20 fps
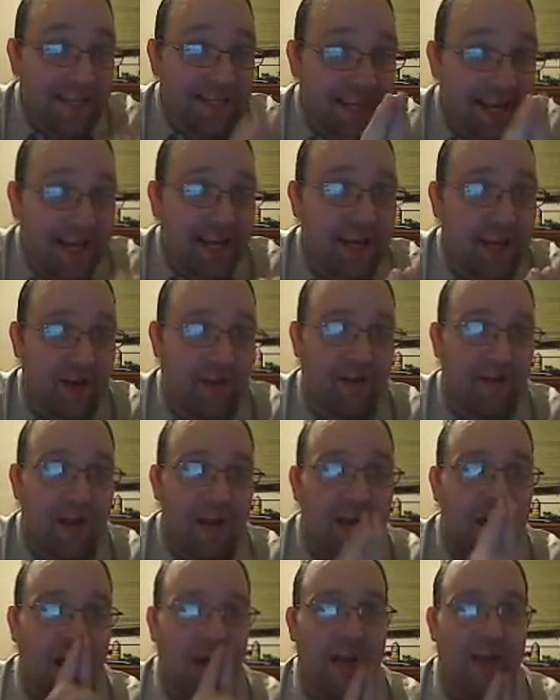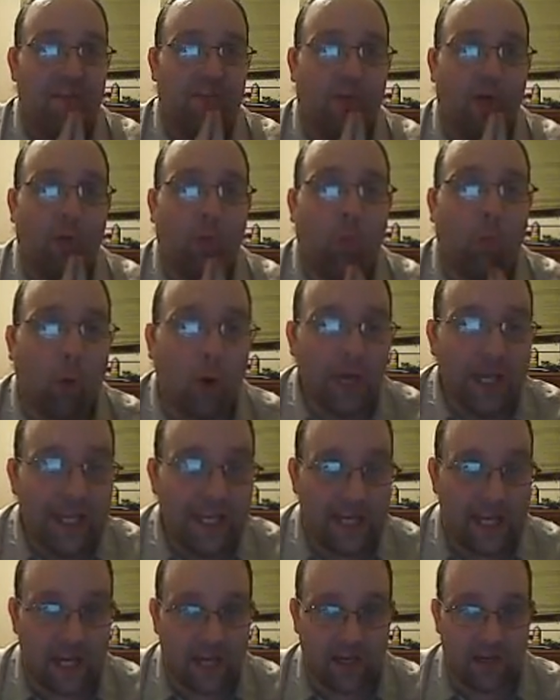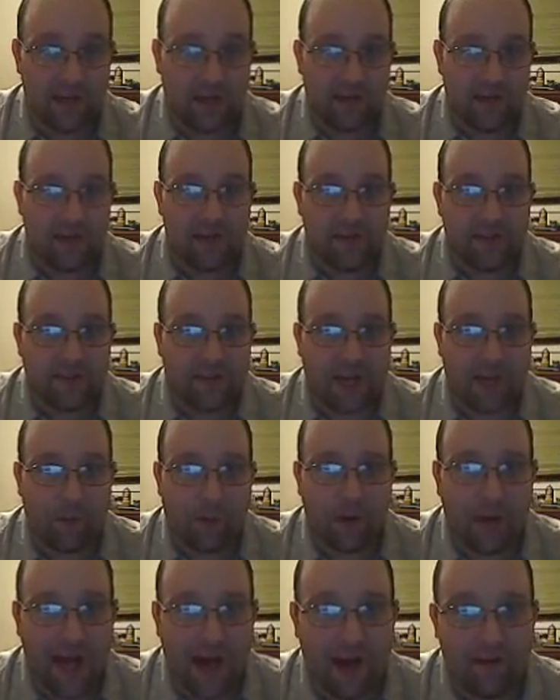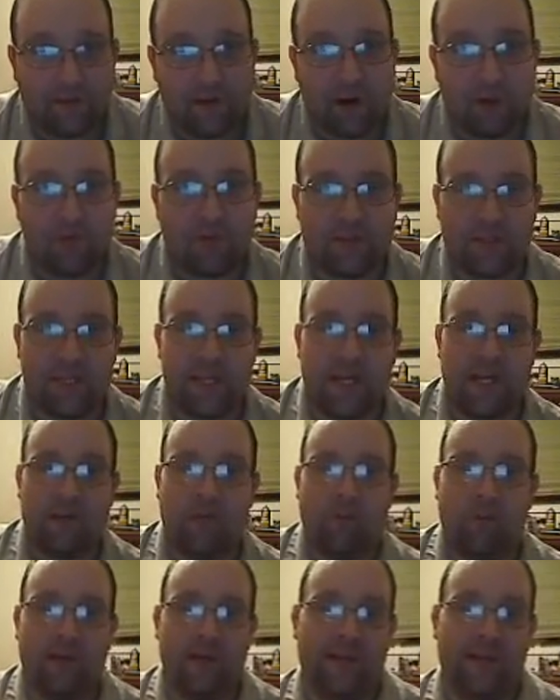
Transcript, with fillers: say we have no sin, we deceive ourselves and the truth is not in us.